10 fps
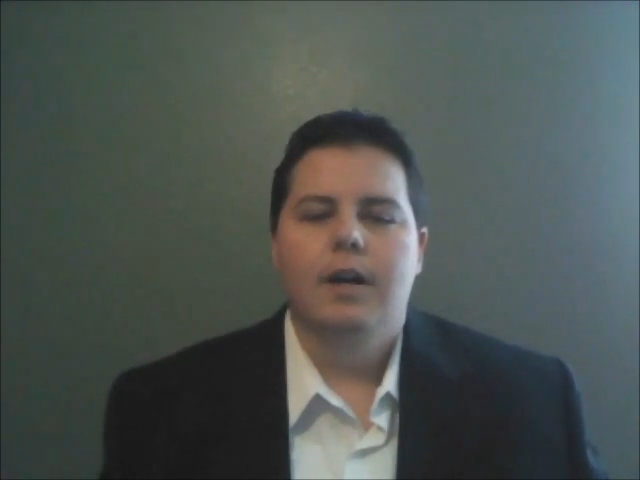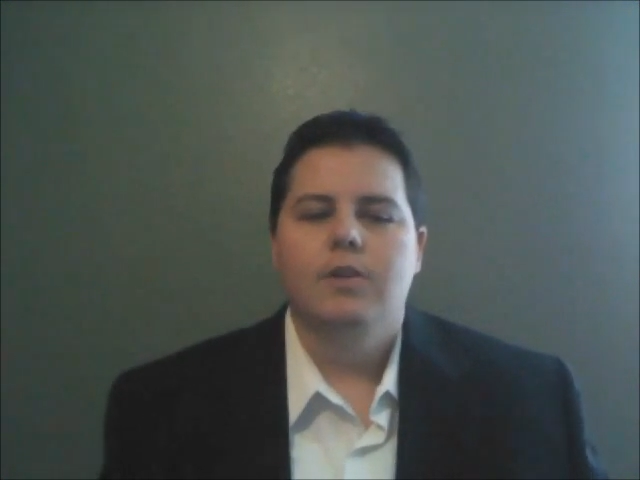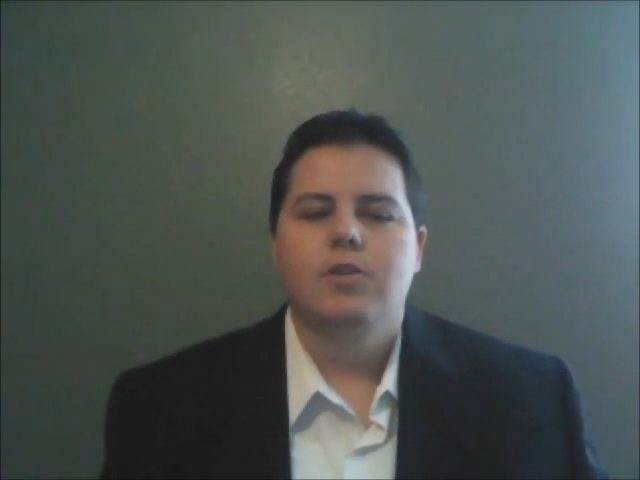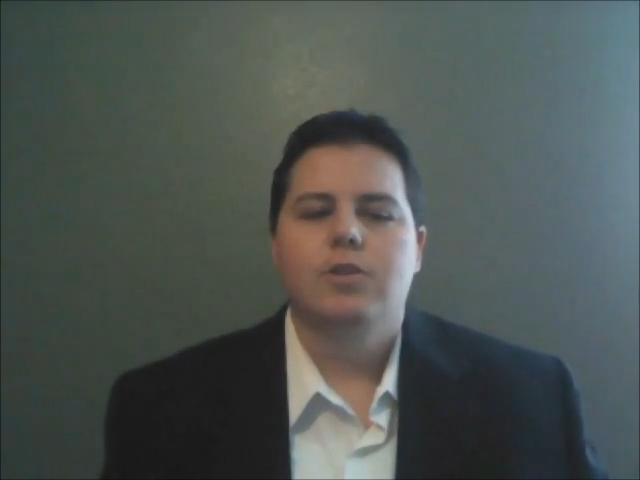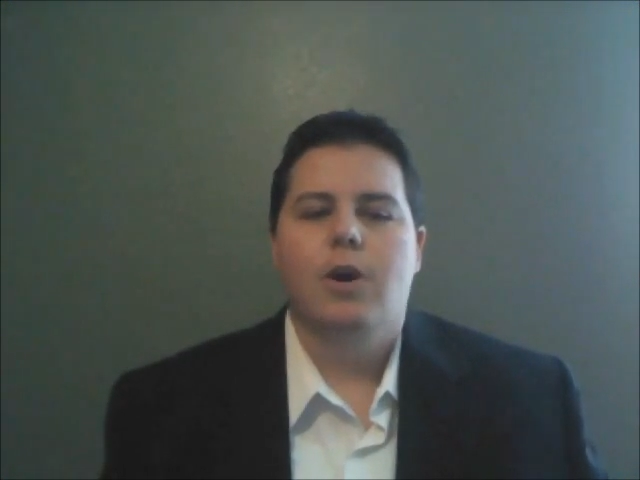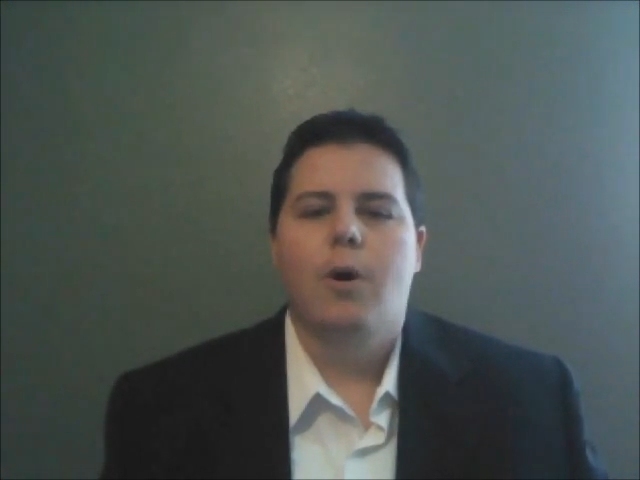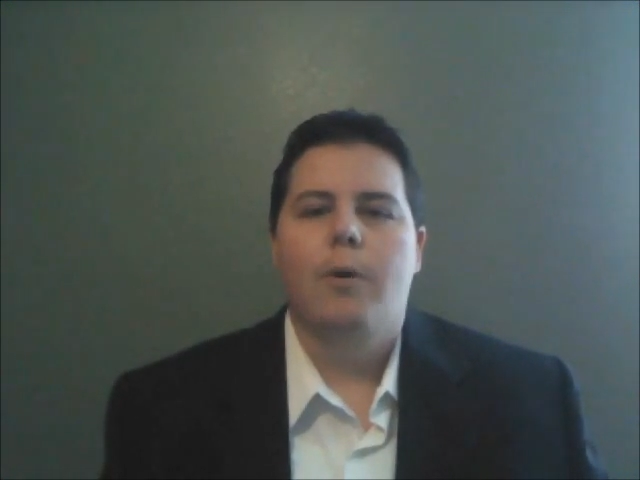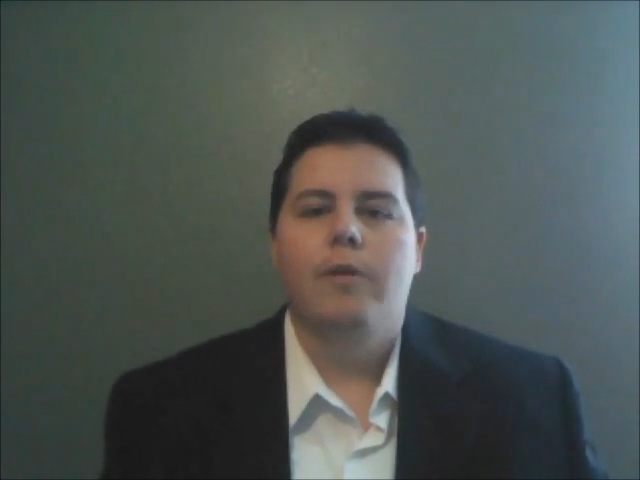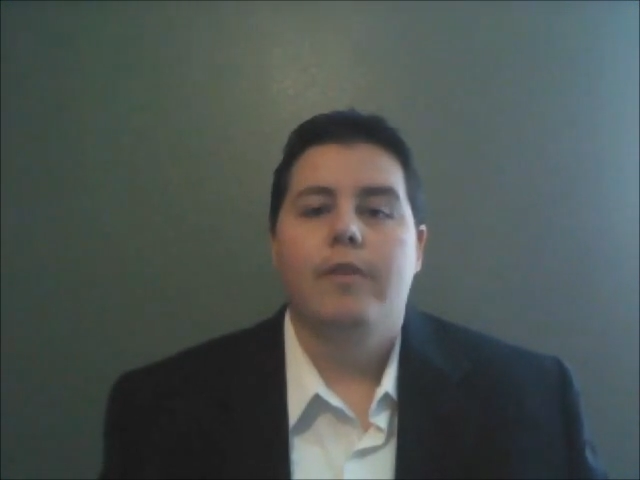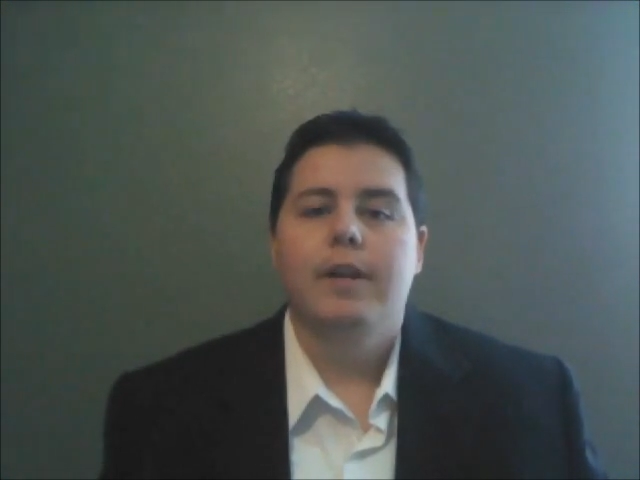
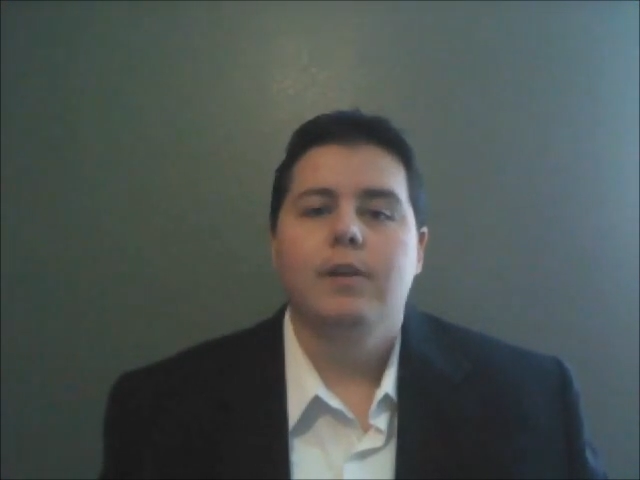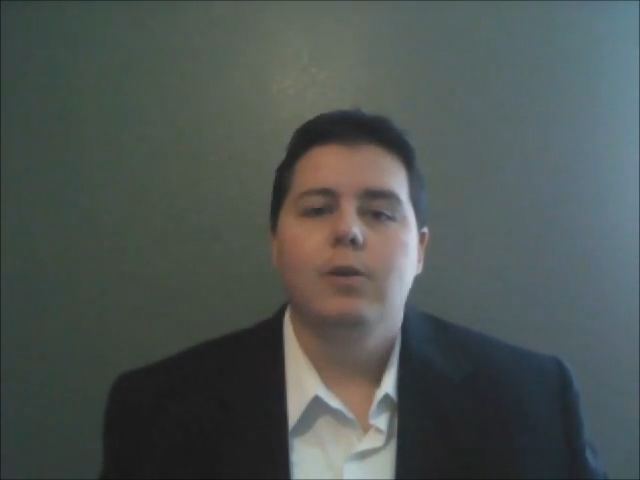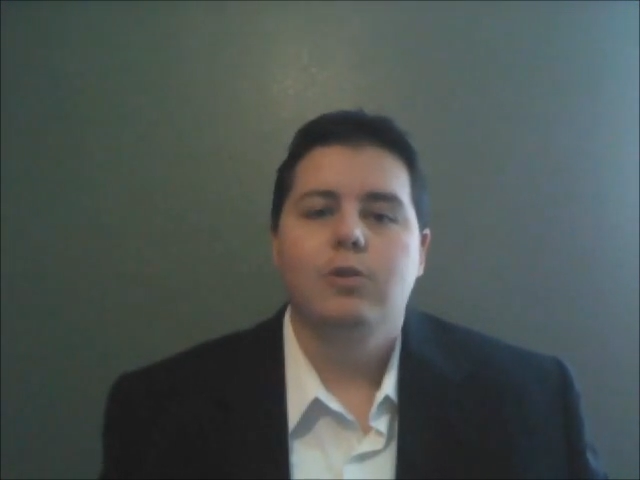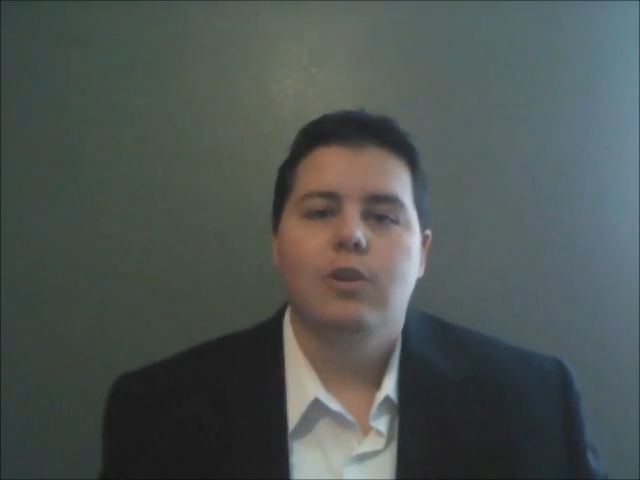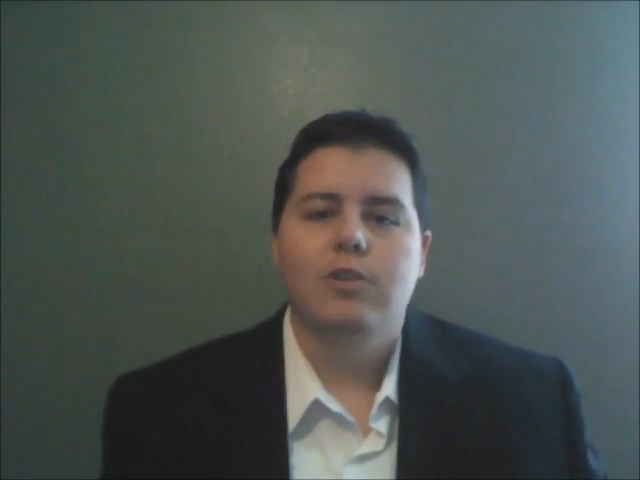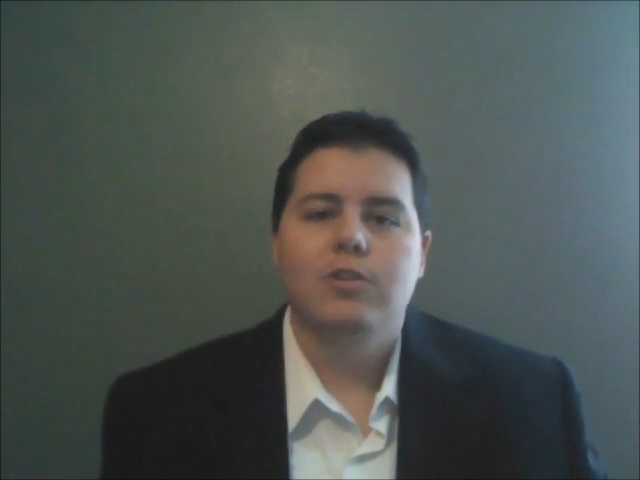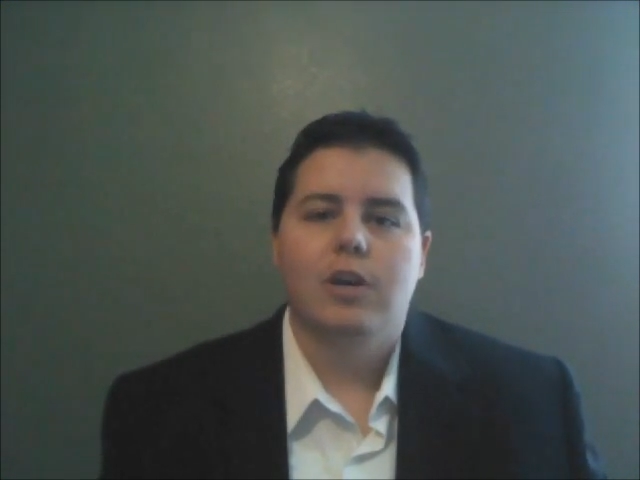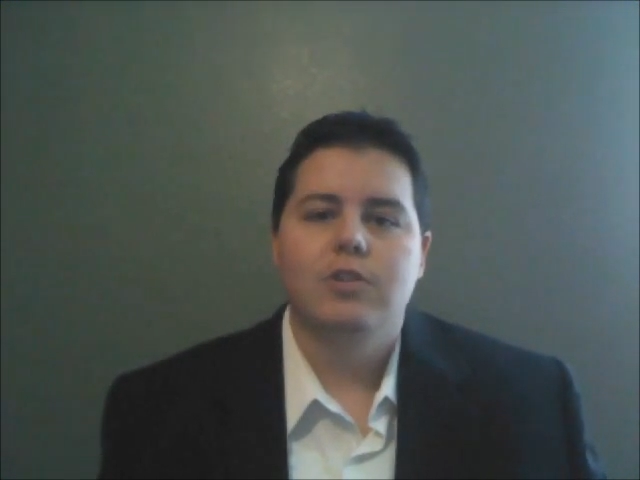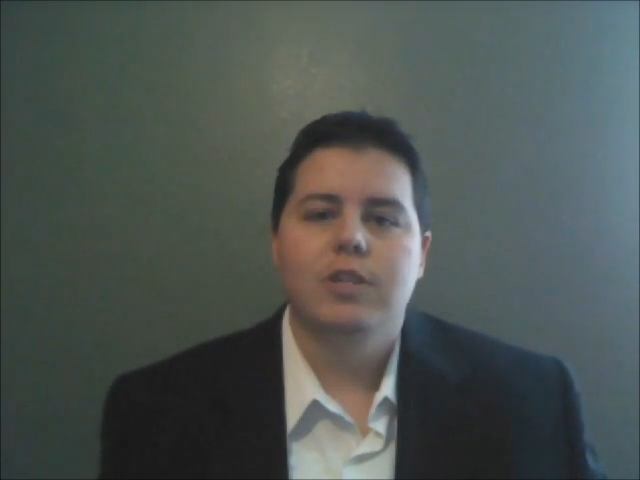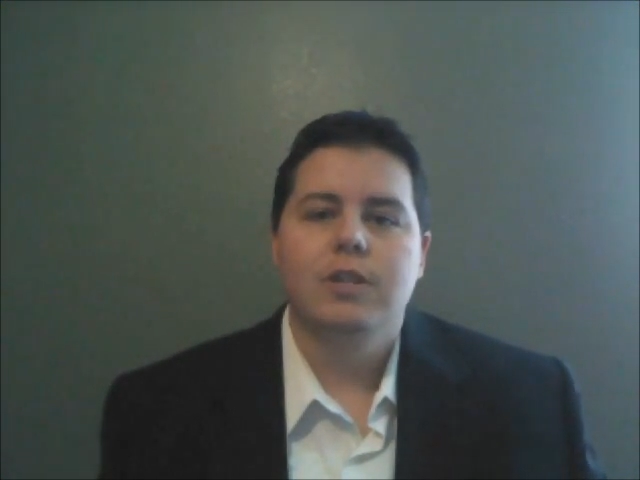So that concludes our
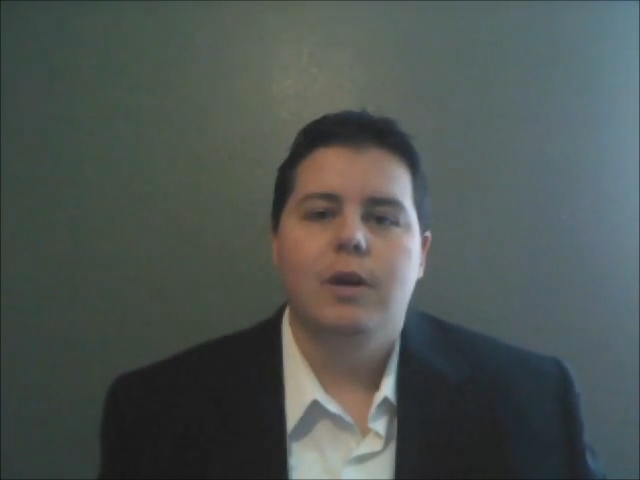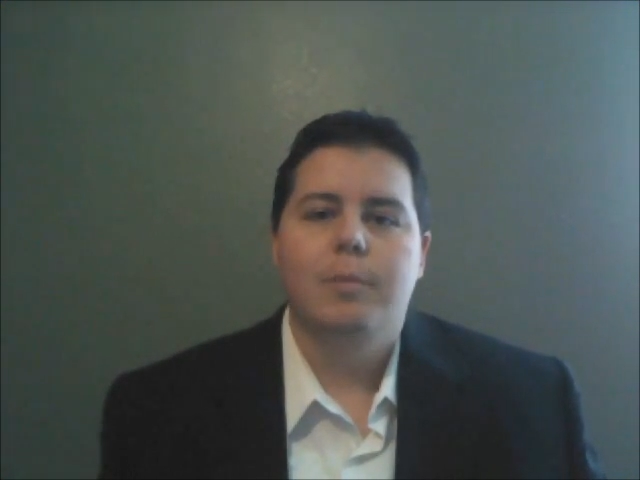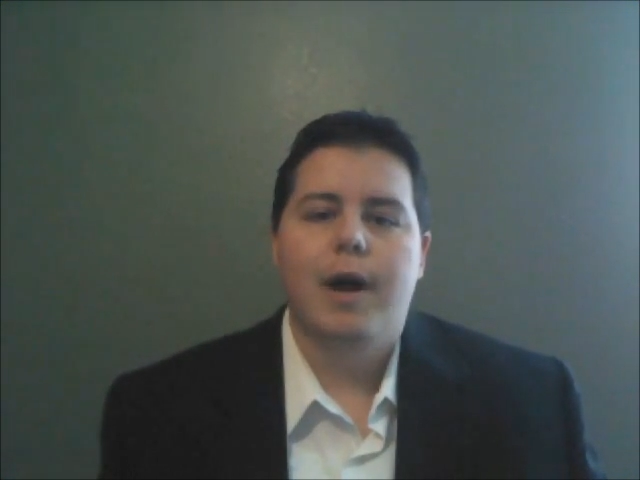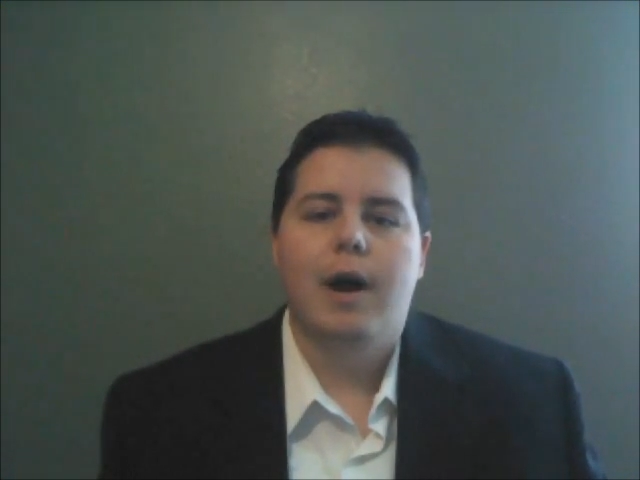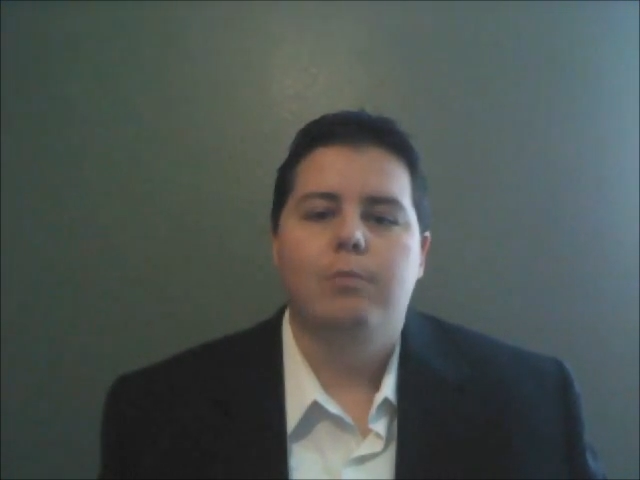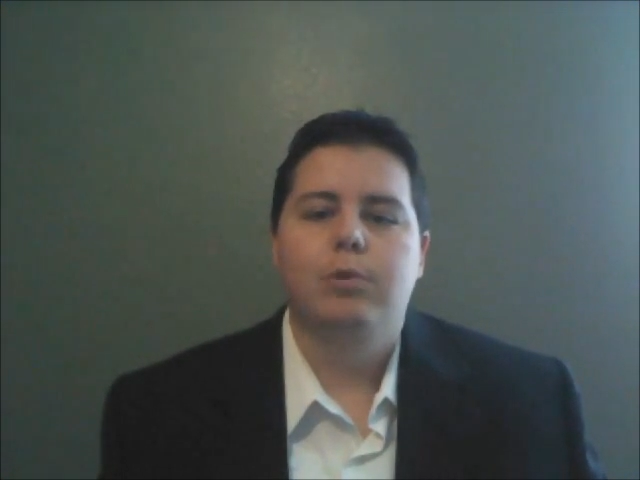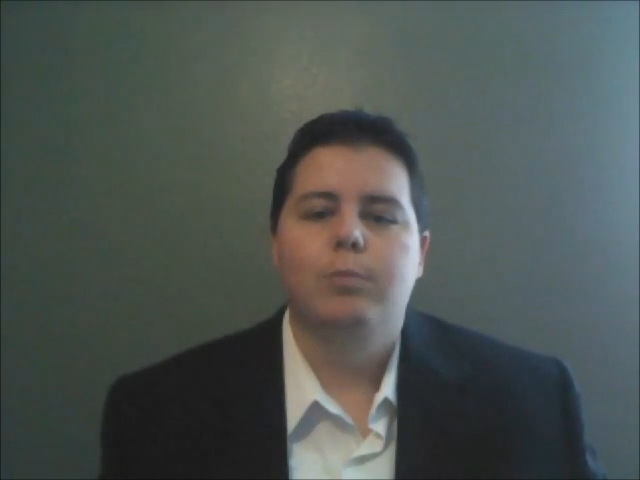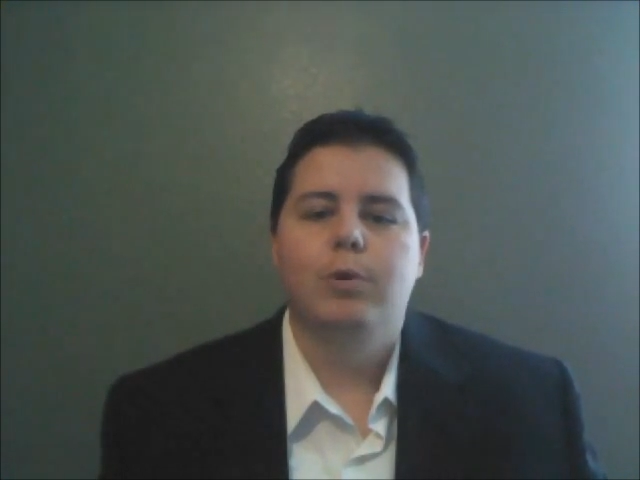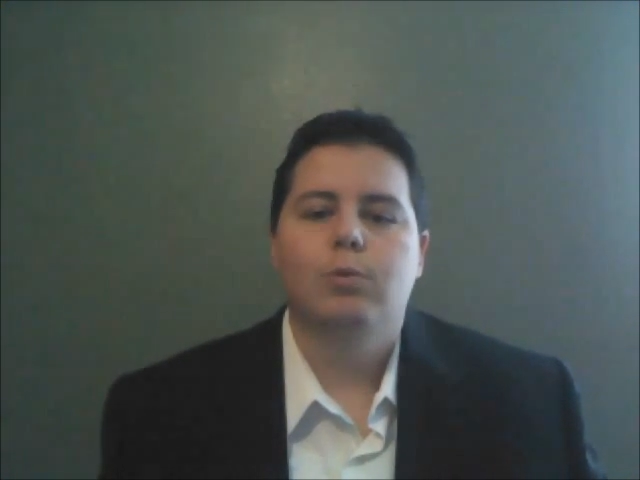discussion about Bluebook